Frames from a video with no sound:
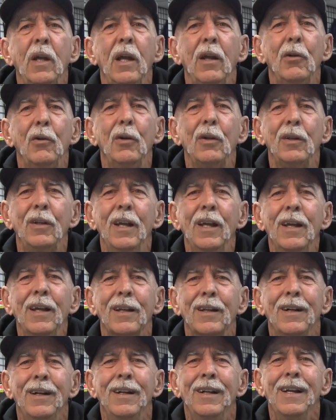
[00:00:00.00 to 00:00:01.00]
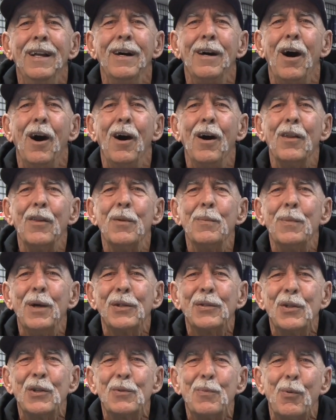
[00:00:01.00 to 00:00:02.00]
get hooked in on the
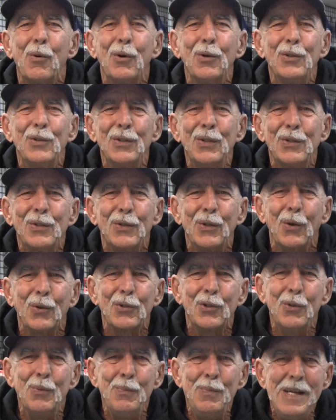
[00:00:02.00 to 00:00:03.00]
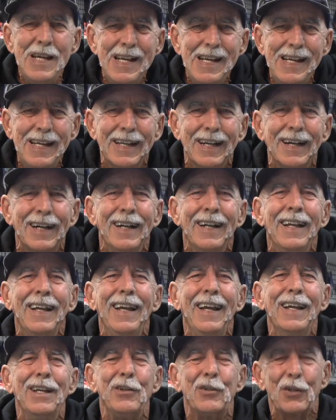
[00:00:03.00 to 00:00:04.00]
message boards and social media
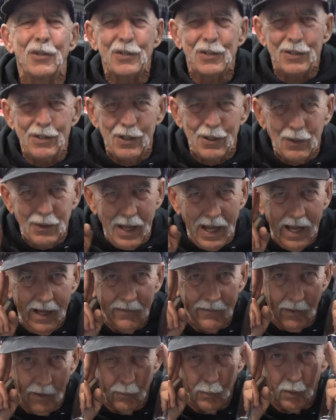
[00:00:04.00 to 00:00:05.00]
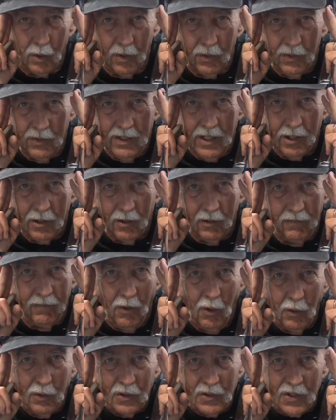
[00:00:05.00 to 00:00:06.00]
and just, you know, have a real narrow
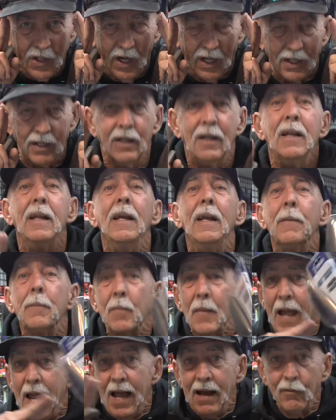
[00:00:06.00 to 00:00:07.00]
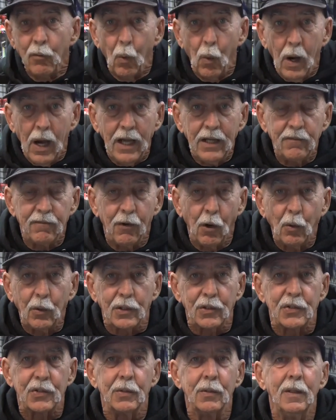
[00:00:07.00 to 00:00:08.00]
focus on. Have a wide
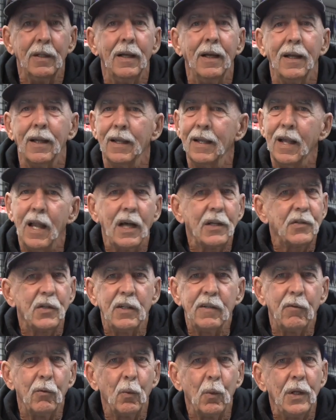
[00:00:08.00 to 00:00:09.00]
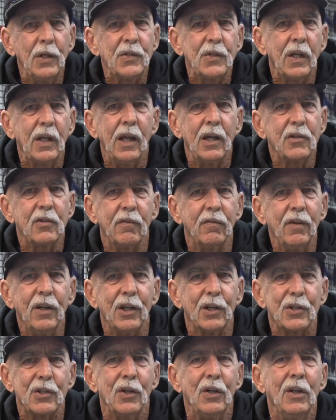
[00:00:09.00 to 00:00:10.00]
focus. Lots of different ways to catch a
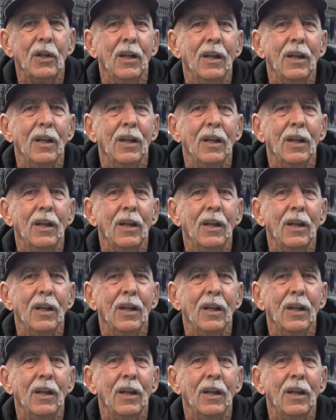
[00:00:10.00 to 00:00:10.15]
fish.